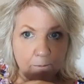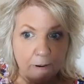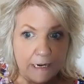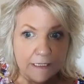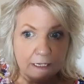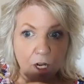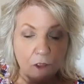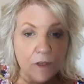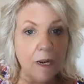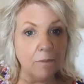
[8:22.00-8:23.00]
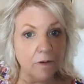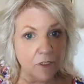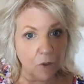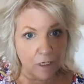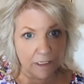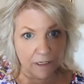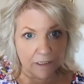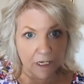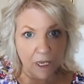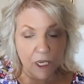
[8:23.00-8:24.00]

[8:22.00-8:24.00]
base it on the number of sources.